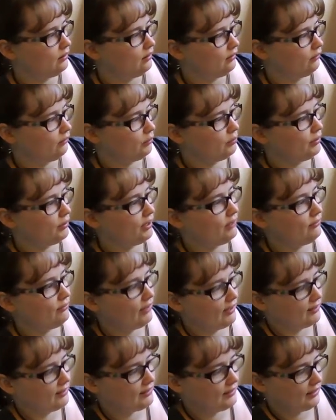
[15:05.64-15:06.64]
for
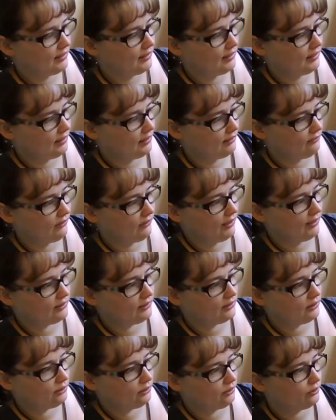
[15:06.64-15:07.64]
pre-advanced and
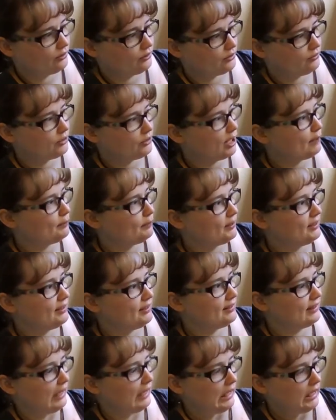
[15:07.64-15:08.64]
advanced learners of
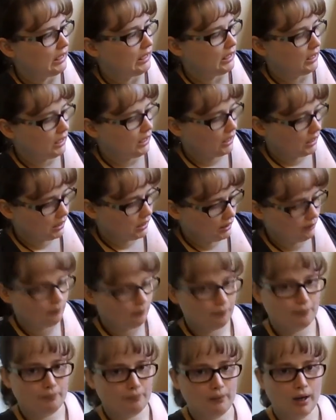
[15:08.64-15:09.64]
Japanese.
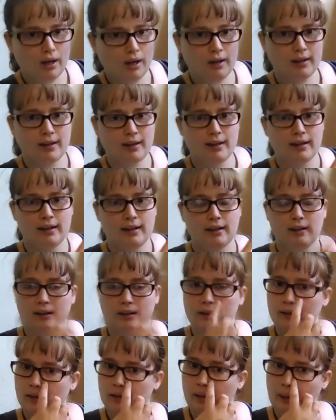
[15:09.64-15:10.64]
I
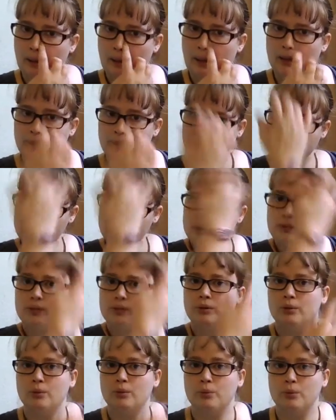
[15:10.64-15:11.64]
used to
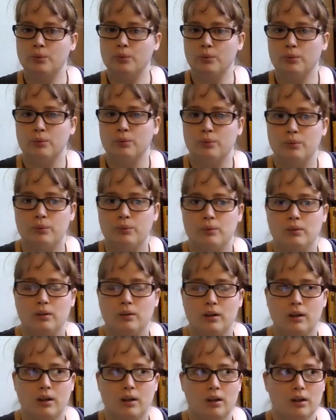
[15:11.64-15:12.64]
do
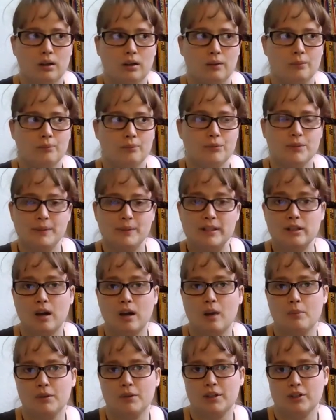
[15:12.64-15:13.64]
speech
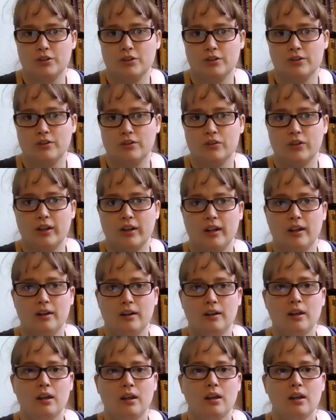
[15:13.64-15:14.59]
competitions, and